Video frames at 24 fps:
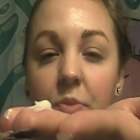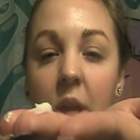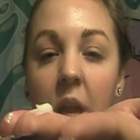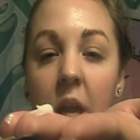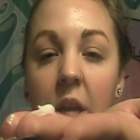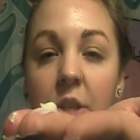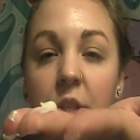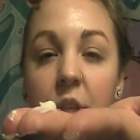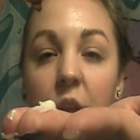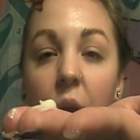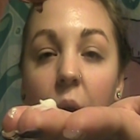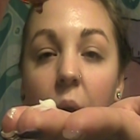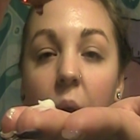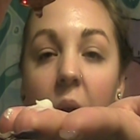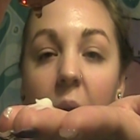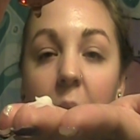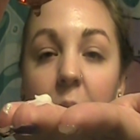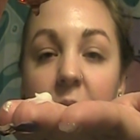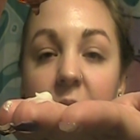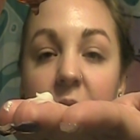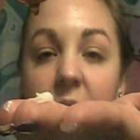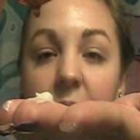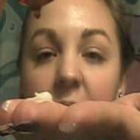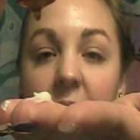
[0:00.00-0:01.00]
So I
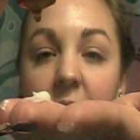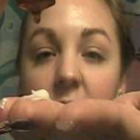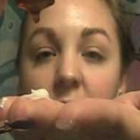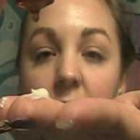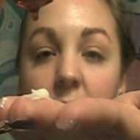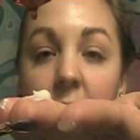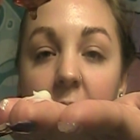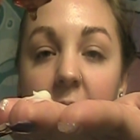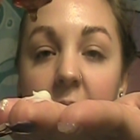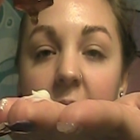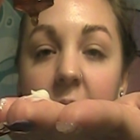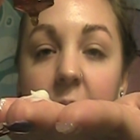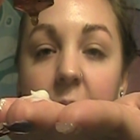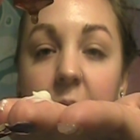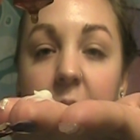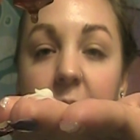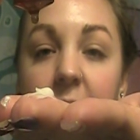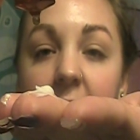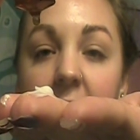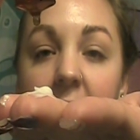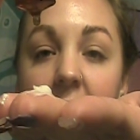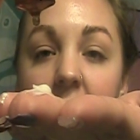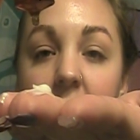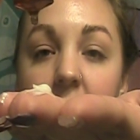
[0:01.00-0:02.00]
was doing 3 and I was
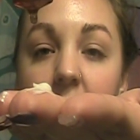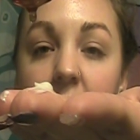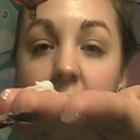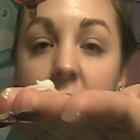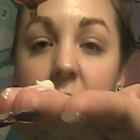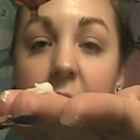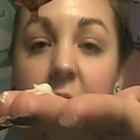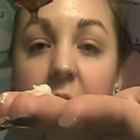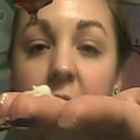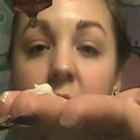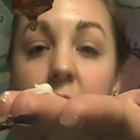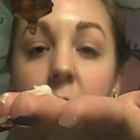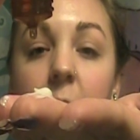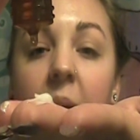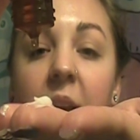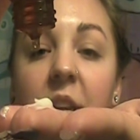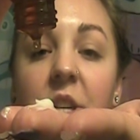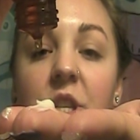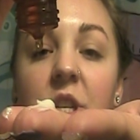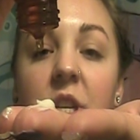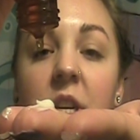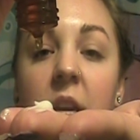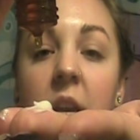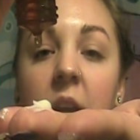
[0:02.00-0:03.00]
finding I was doing too
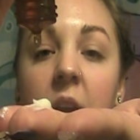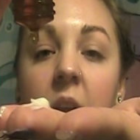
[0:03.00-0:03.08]
much